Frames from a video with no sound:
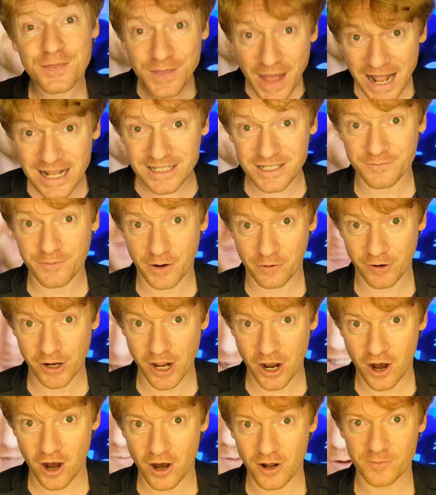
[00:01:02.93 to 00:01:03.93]
That's very
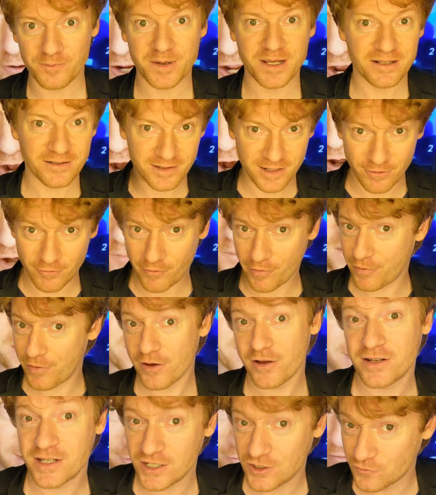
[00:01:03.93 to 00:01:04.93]
hard because there are
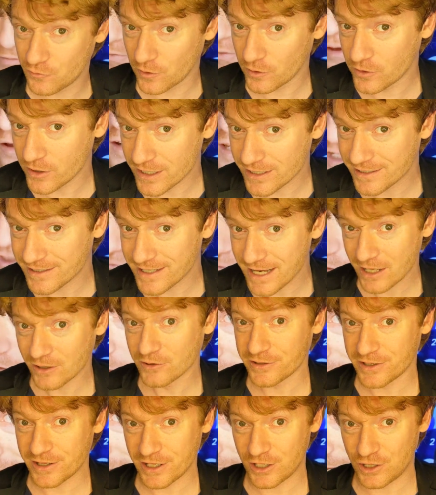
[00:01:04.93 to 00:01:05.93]
30 trillion
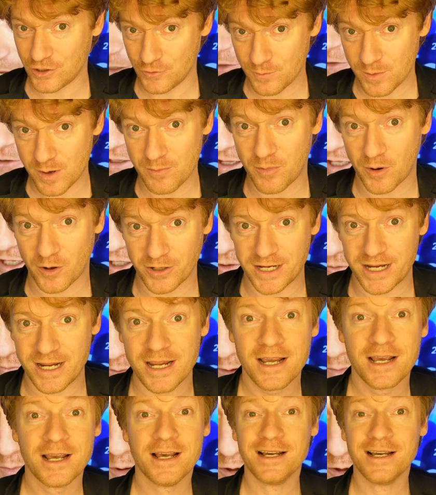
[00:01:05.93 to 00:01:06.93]
cells in the human body,